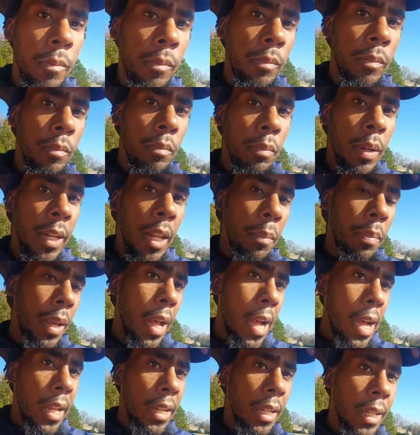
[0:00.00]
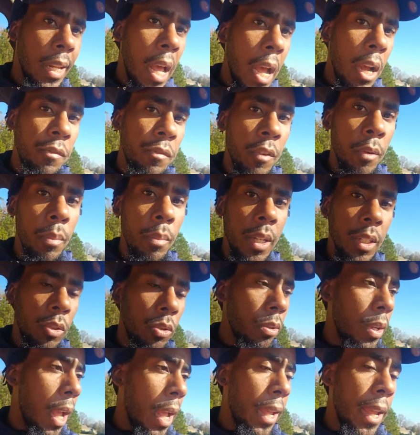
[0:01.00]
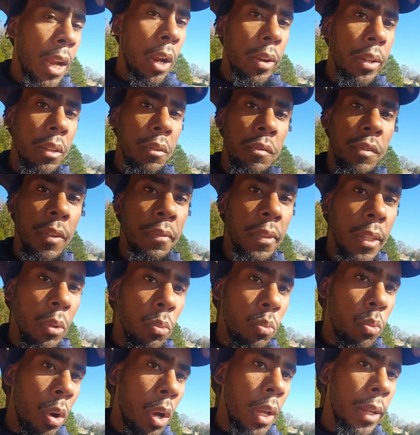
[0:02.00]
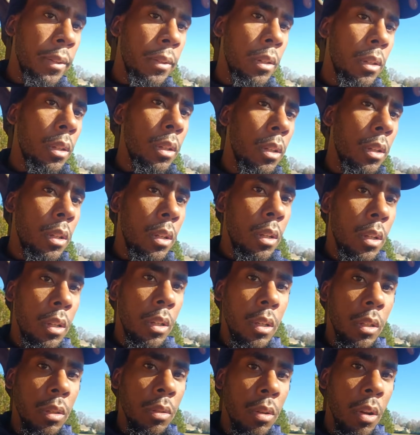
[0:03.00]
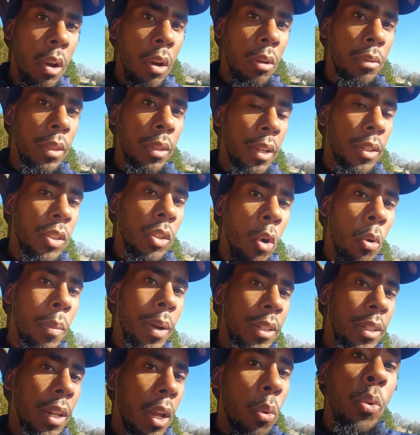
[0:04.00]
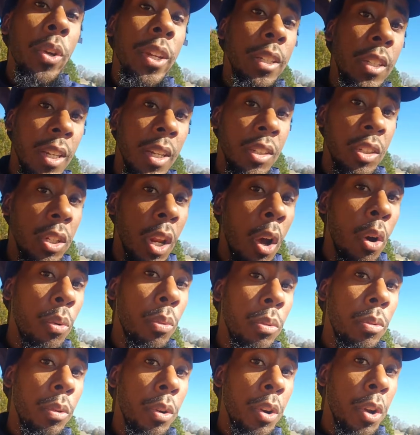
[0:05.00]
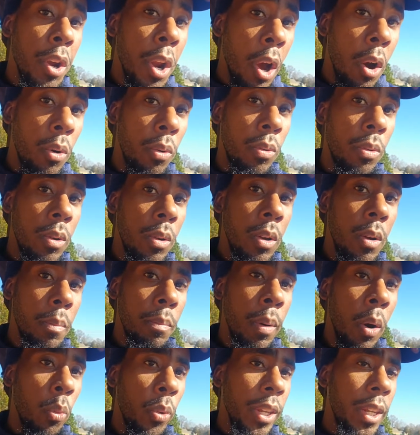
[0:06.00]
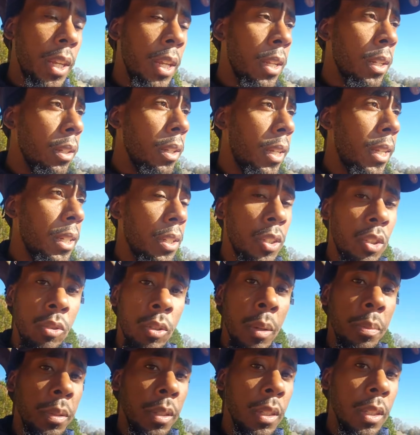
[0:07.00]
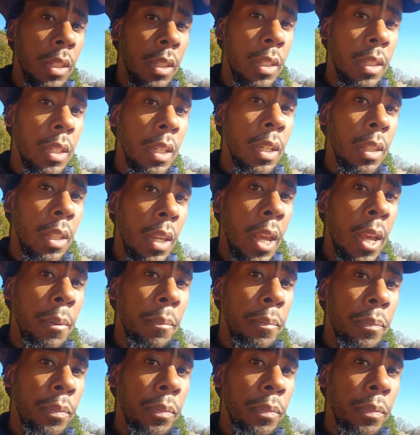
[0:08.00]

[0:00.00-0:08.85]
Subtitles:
But they've been hiding a lot from us. You got Area 51. You know, there's so much that we just don't know. But we can look at the scriptures and see that